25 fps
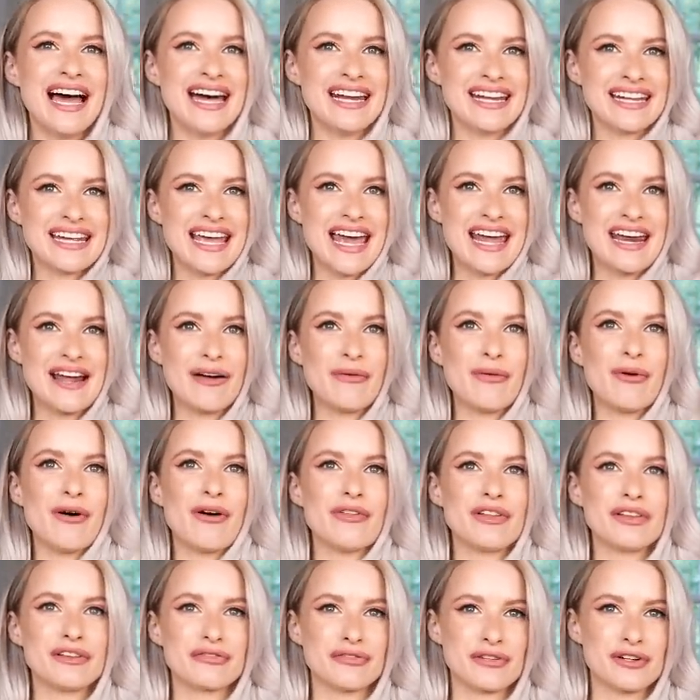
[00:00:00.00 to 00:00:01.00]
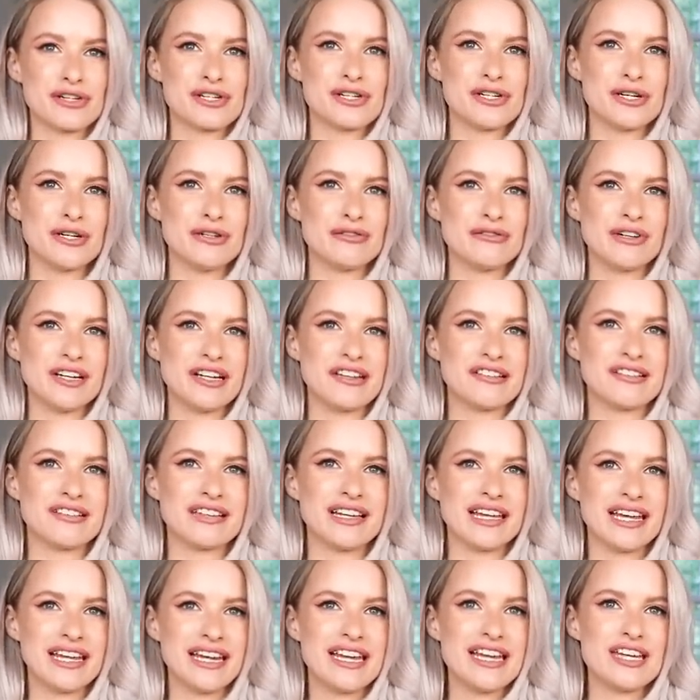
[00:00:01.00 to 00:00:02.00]
and again I wore this for a shoot
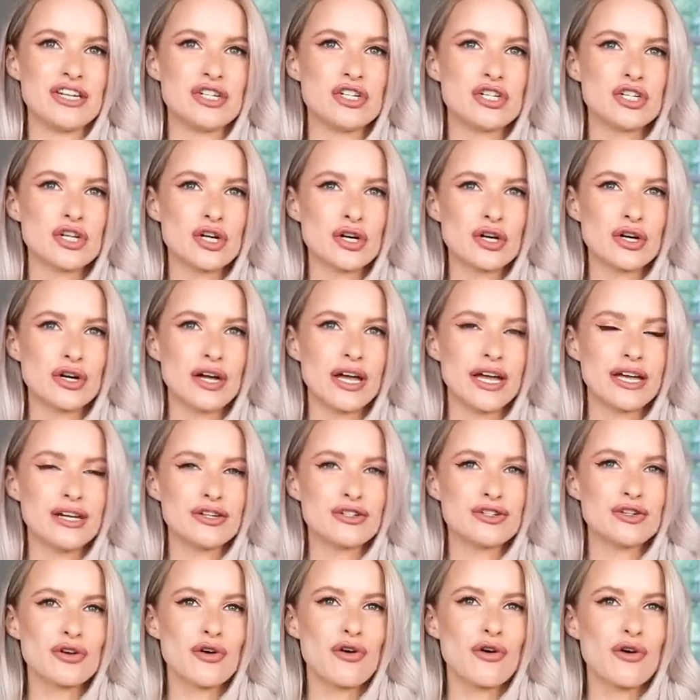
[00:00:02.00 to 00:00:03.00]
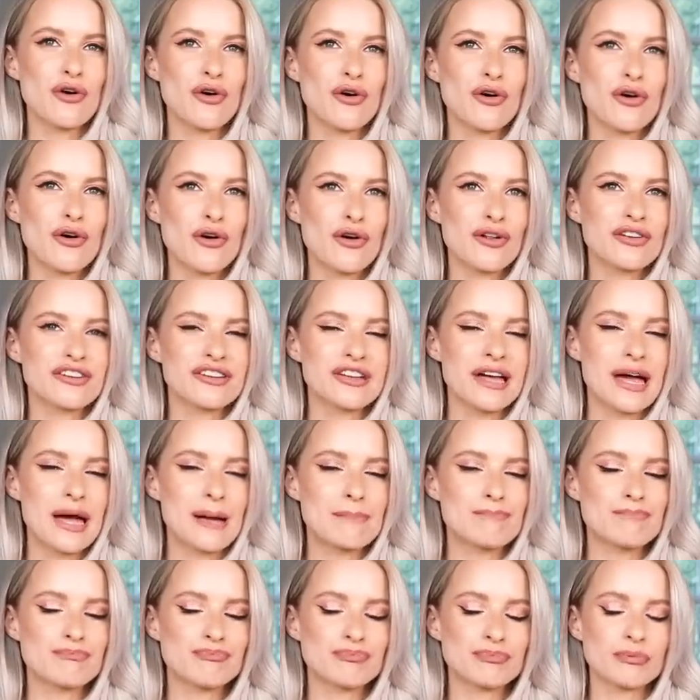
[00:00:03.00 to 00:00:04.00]
recently and it ju it does,
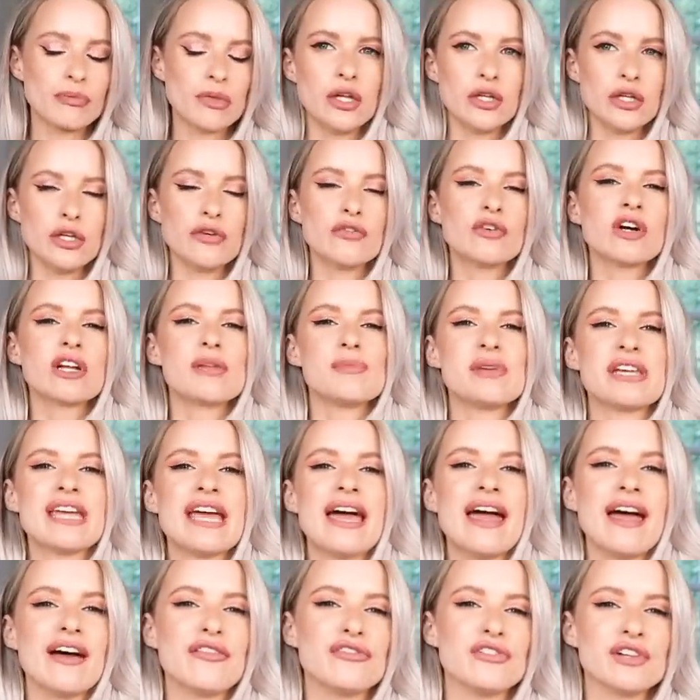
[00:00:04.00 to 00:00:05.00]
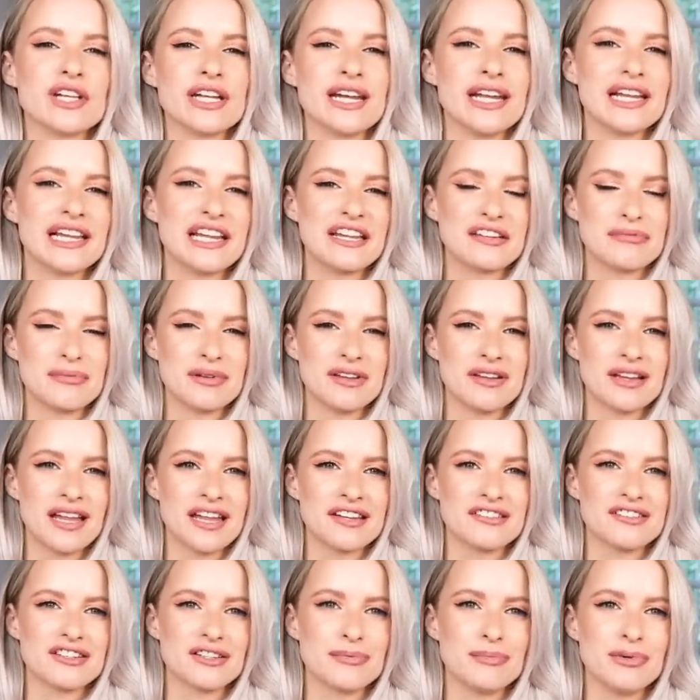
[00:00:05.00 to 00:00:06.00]
um, you've got to be careful in it, let's, be,
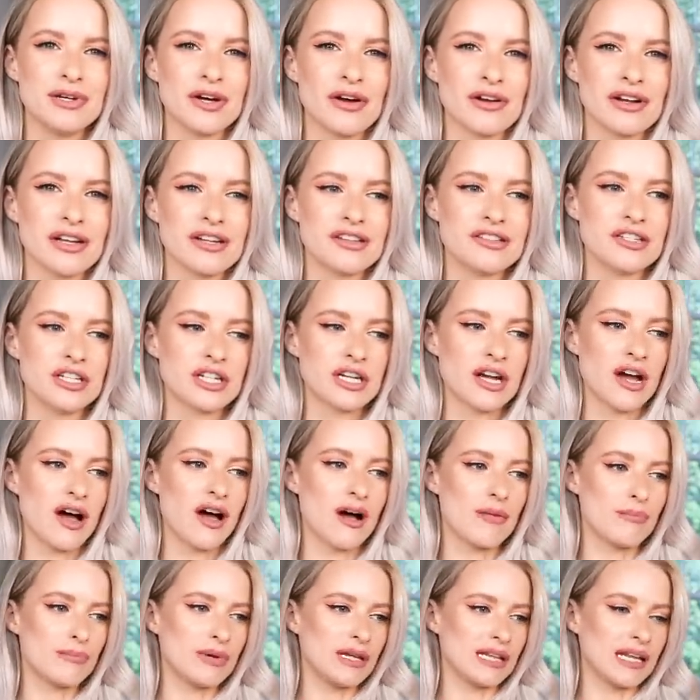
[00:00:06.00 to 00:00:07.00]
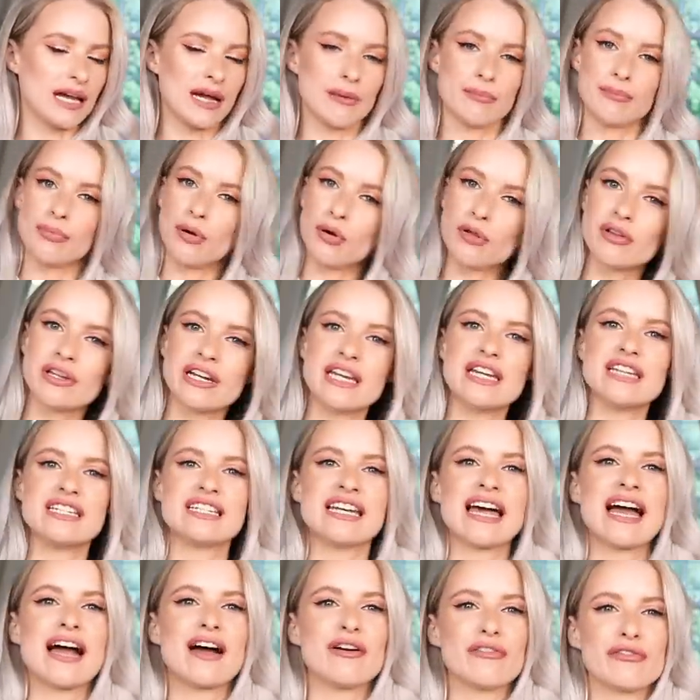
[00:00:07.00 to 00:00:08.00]
let's just be honest. You can't be like pulling it
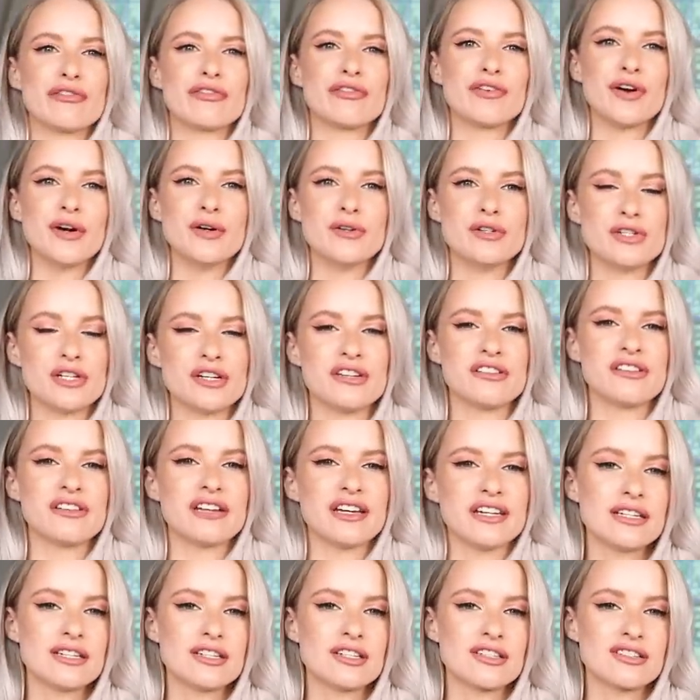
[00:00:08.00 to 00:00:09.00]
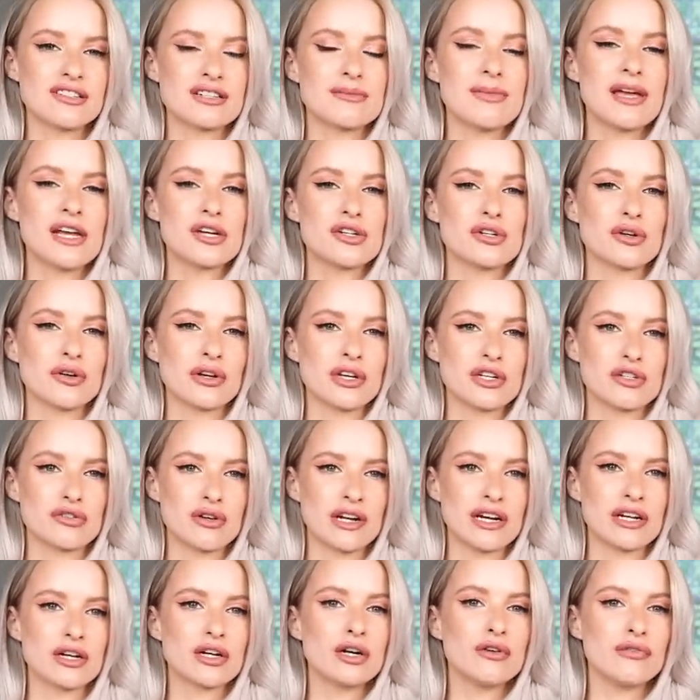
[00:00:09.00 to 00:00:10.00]
down ferociously just to make sure you're
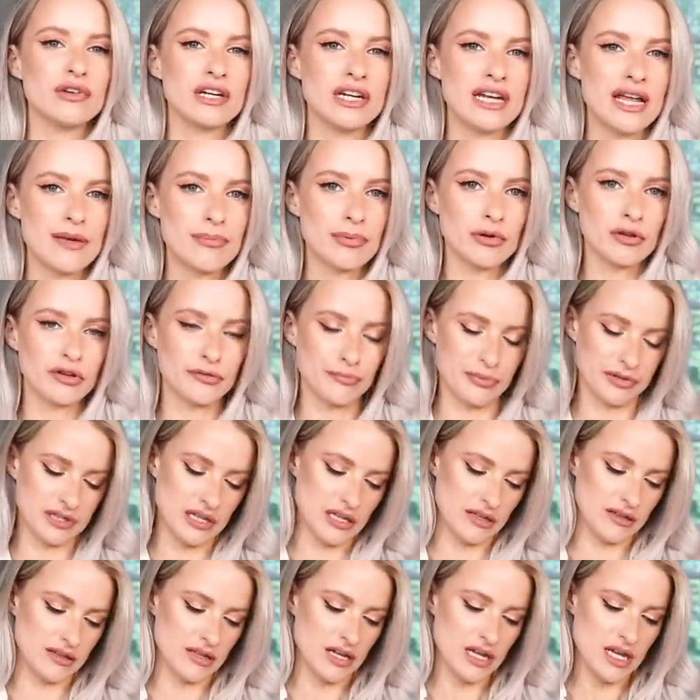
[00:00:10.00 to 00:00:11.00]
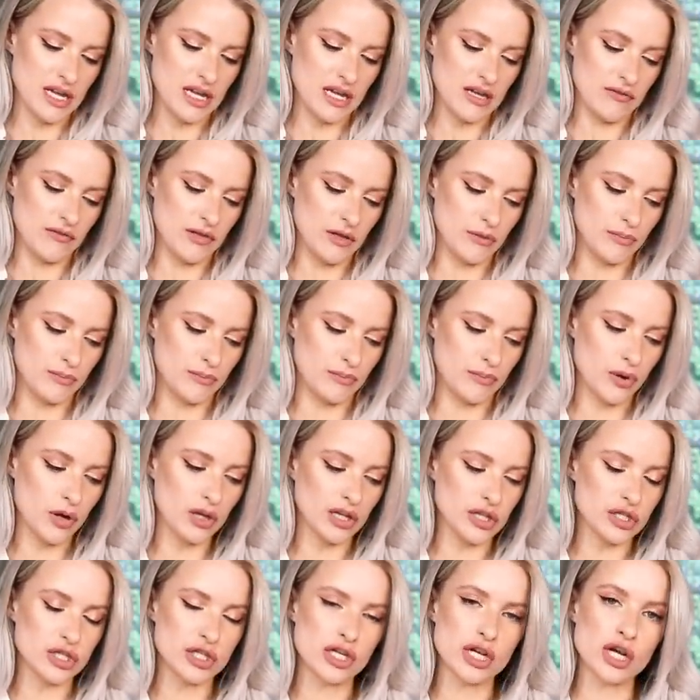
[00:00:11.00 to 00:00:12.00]
trying to cover your nipples, because if you
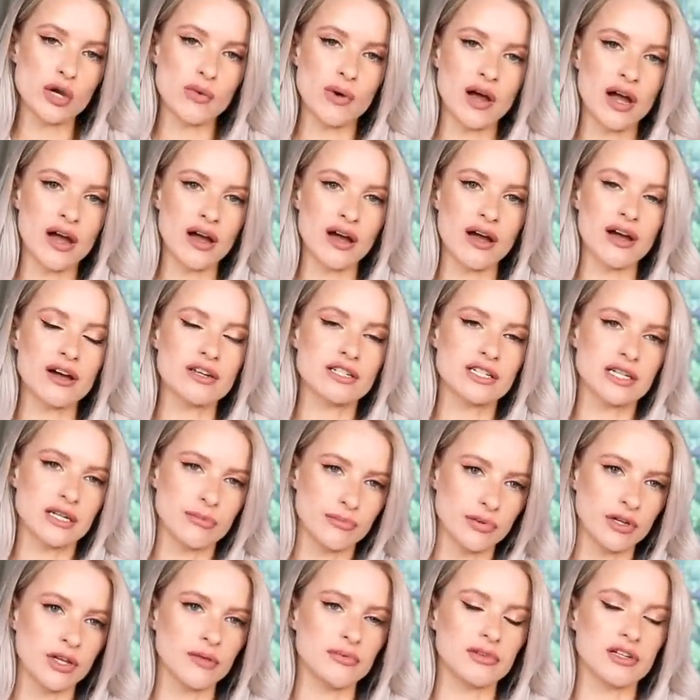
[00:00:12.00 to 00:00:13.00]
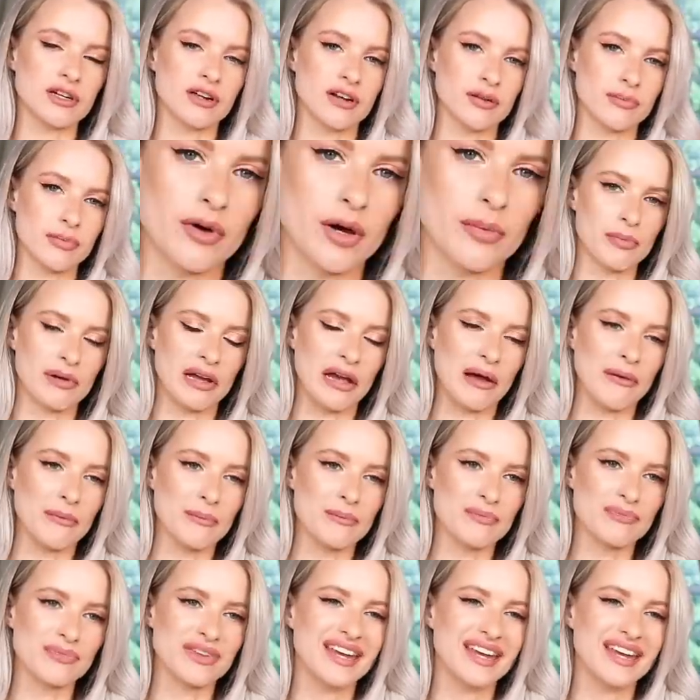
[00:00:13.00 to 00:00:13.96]
pull it too hard your boobs are going to pop out.